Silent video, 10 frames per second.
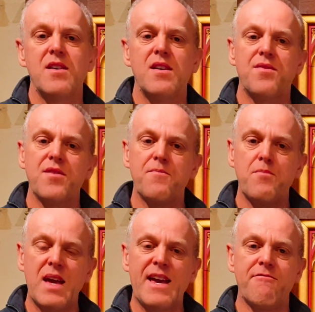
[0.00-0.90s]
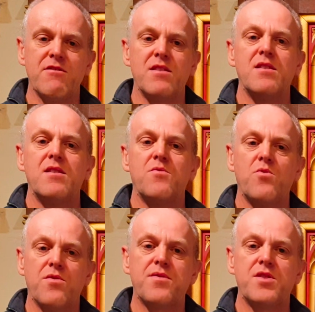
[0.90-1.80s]
is that Mary
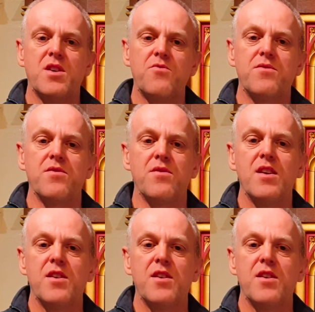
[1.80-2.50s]
was chosen